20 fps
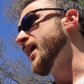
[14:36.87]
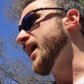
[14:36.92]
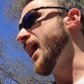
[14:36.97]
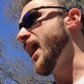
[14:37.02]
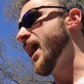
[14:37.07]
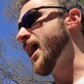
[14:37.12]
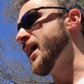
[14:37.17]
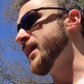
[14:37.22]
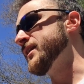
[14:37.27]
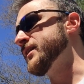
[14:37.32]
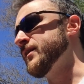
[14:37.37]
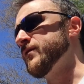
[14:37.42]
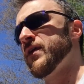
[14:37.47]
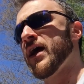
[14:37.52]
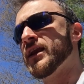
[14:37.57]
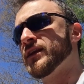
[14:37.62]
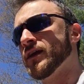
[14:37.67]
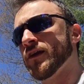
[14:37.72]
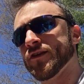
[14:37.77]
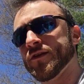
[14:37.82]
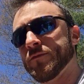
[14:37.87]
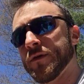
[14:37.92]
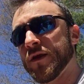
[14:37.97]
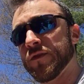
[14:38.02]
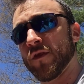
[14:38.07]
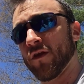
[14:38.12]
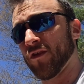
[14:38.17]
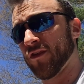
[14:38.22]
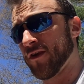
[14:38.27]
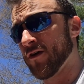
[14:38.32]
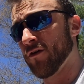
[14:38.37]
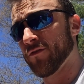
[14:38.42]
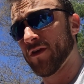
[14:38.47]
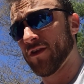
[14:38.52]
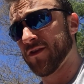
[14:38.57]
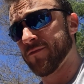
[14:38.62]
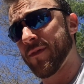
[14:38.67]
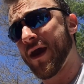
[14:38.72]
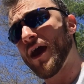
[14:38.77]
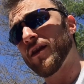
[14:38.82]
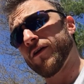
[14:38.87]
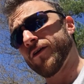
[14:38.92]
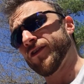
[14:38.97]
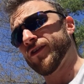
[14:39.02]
And that doesn't mean that skill doesn't matter.